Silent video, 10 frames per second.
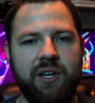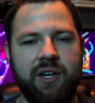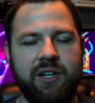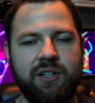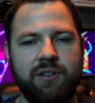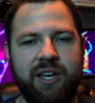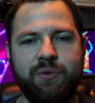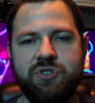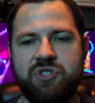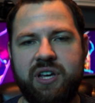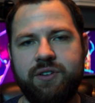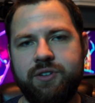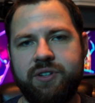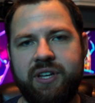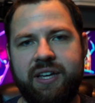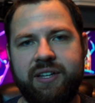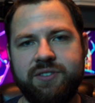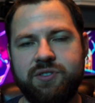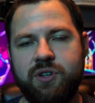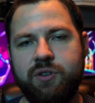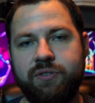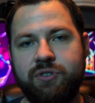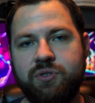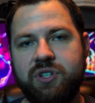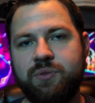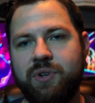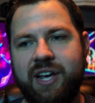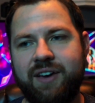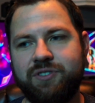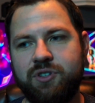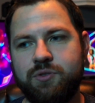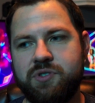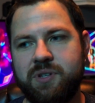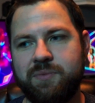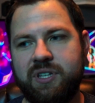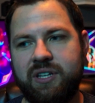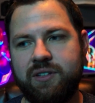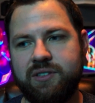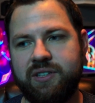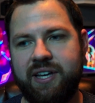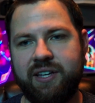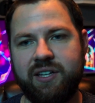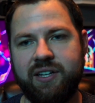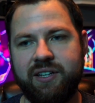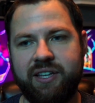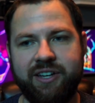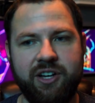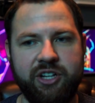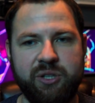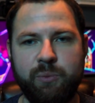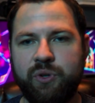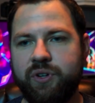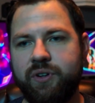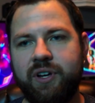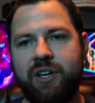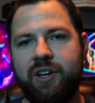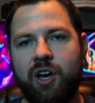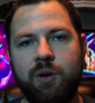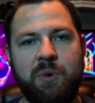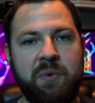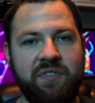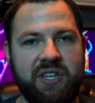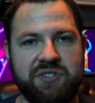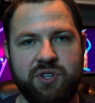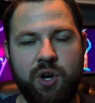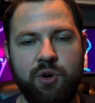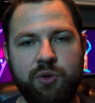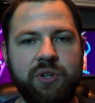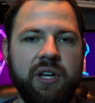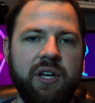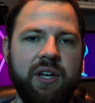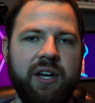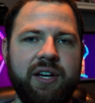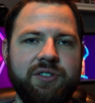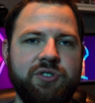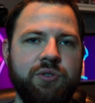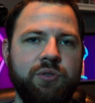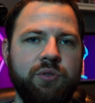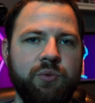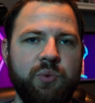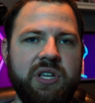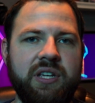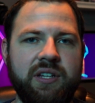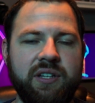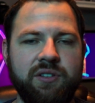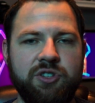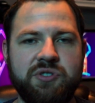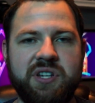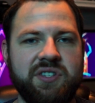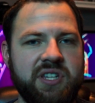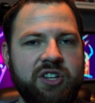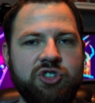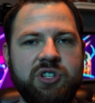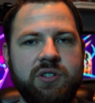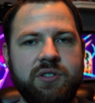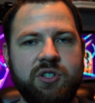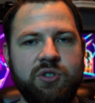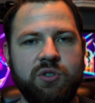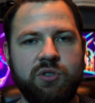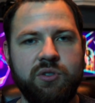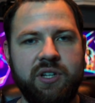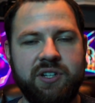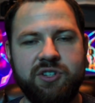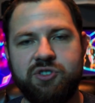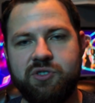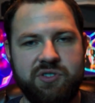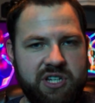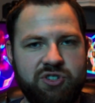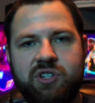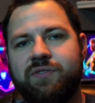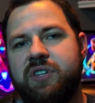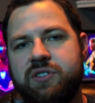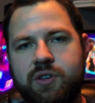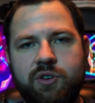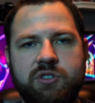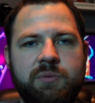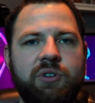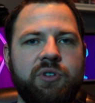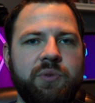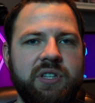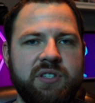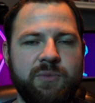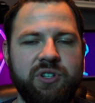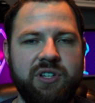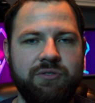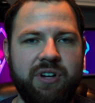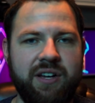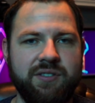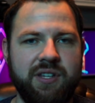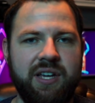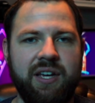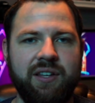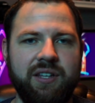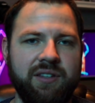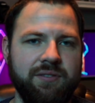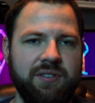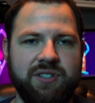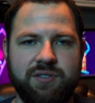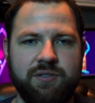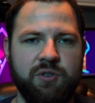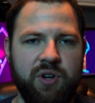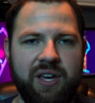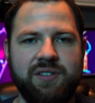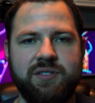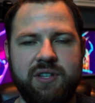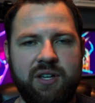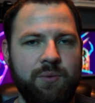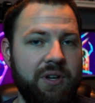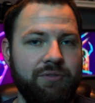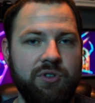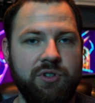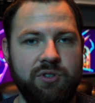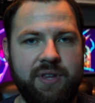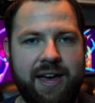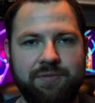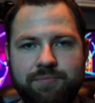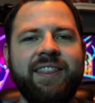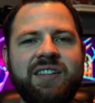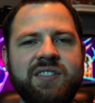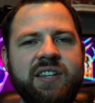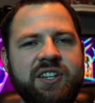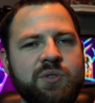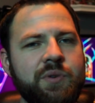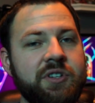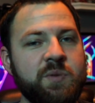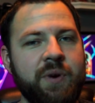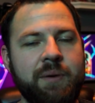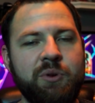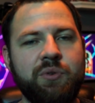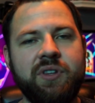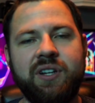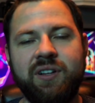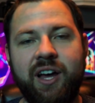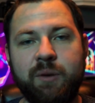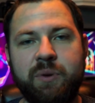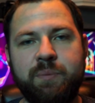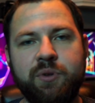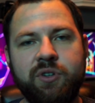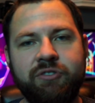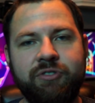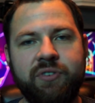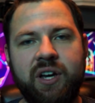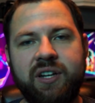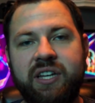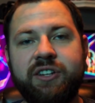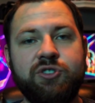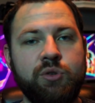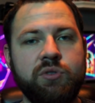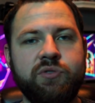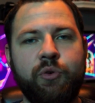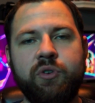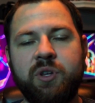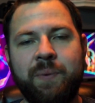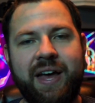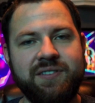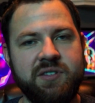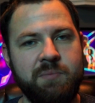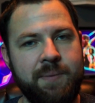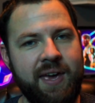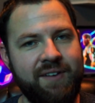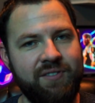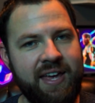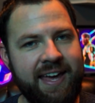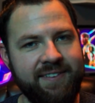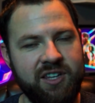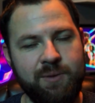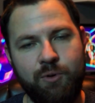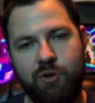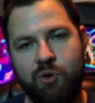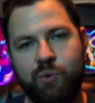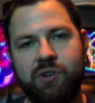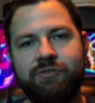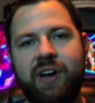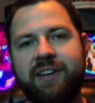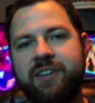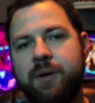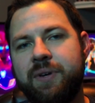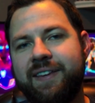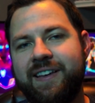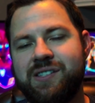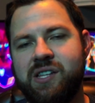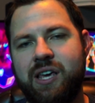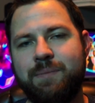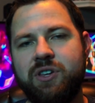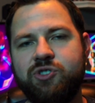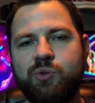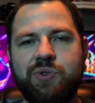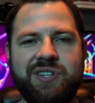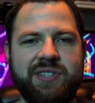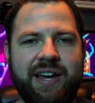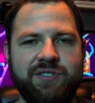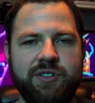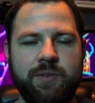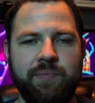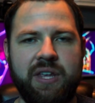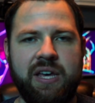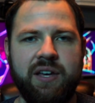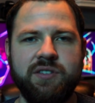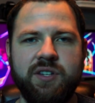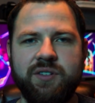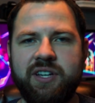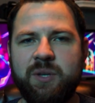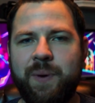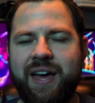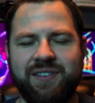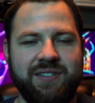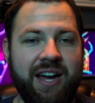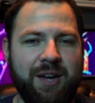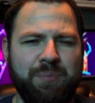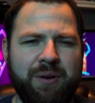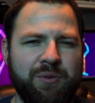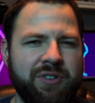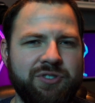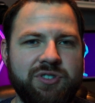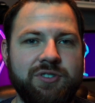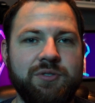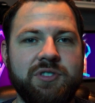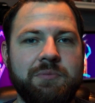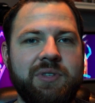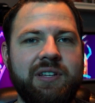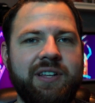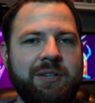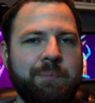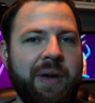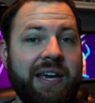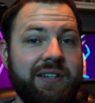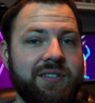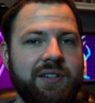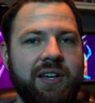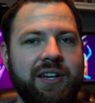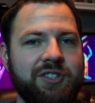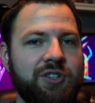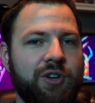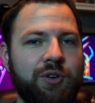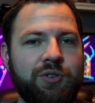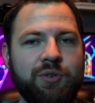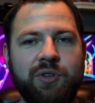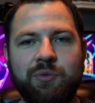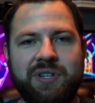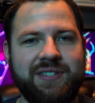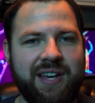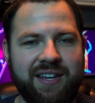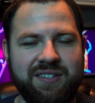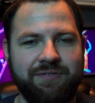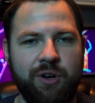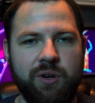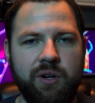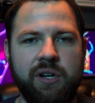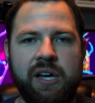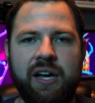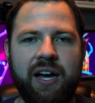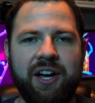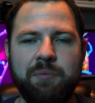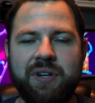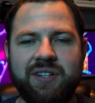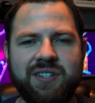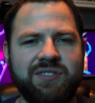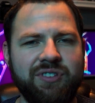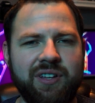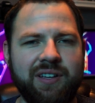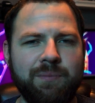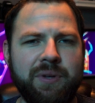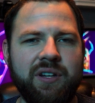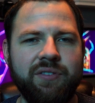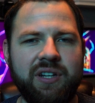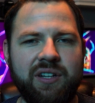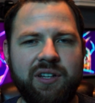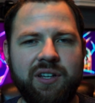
language standard. And so if you didn't want to have to use something like GitHub or maybe VS Code to read and use an additional extension in VS Code to be able to read these Markdown files, then this creates a way for you to do that. This next one is probably one that a lot of people have needed tools for in the past and maybe haven't had them or known where to find them, and that's Image Resizer. So in the past, I probably would have just used something like Paint to go through and resize a photo, but it does feel like a bit of an